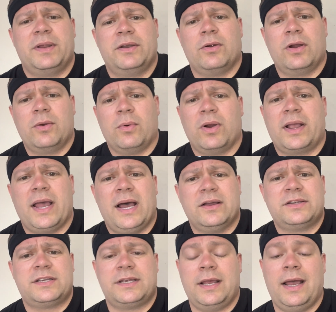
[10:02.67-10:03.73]
during
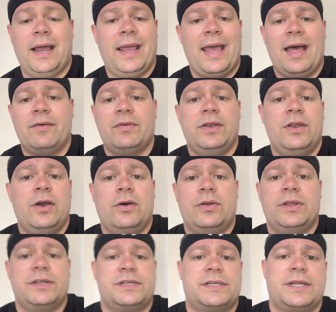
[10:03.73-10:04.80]
workouts. I haven't
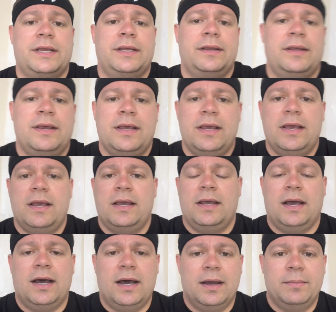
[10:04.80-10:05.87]
noticed
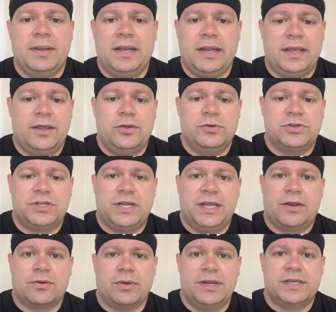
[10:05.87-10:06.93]
any huge
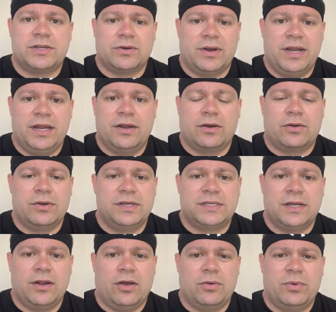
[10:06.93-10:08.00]
decrease or any decrease
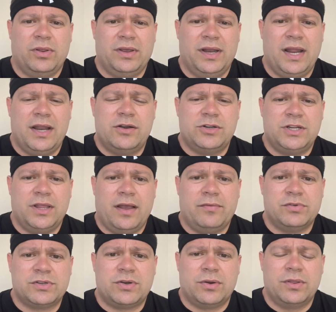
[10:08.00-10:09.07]
at all really in energy
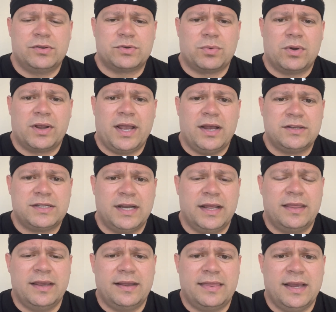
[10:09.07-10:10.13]
levels during those workouts. And I
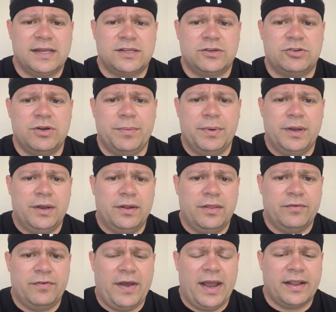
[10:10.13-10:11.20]
think that's attributed to
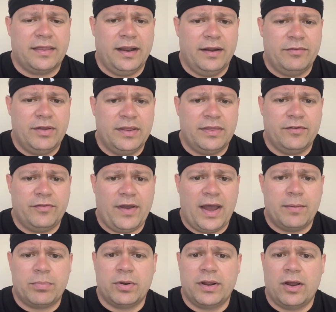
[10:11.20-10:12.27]
the fact that I've hit the
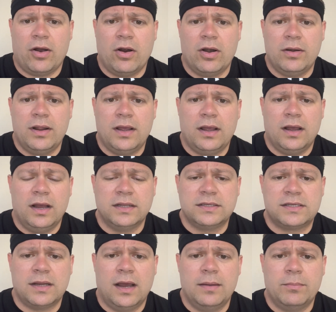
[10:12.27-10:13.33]
fat pretty hard on
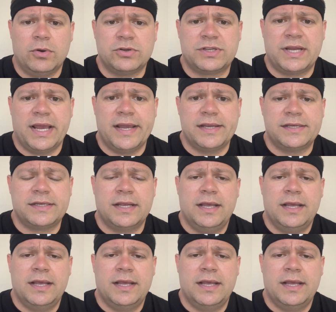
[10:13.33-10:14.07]
most days.